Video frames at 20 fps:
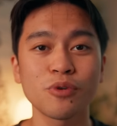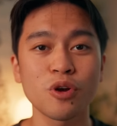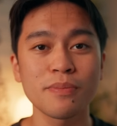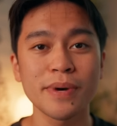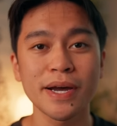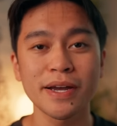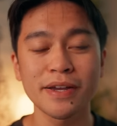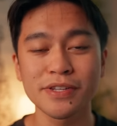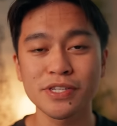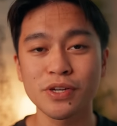
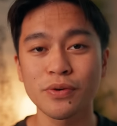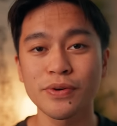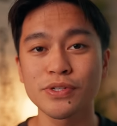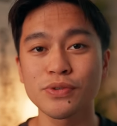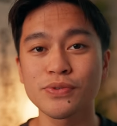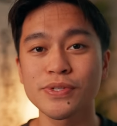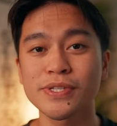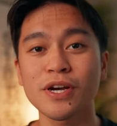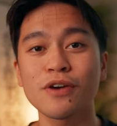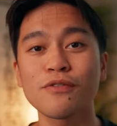robot is going
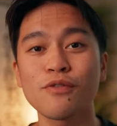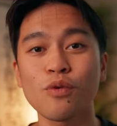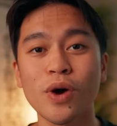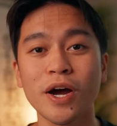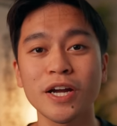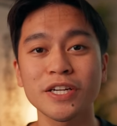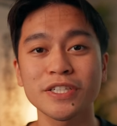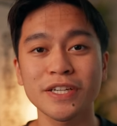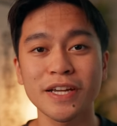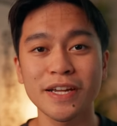to
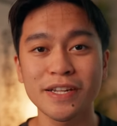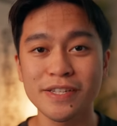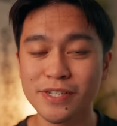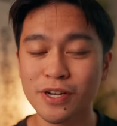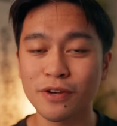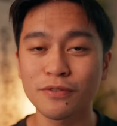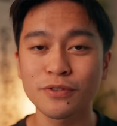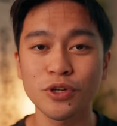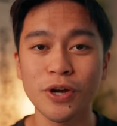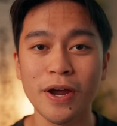self-wash and
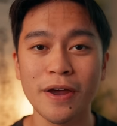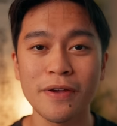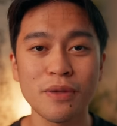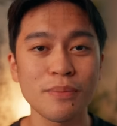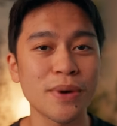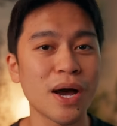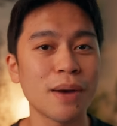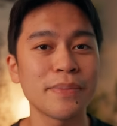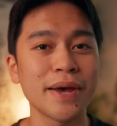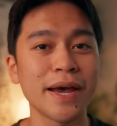self-dry the
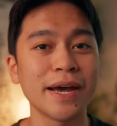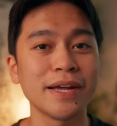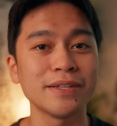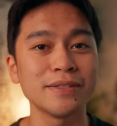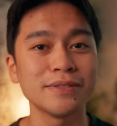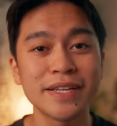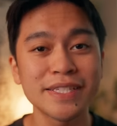mop pad.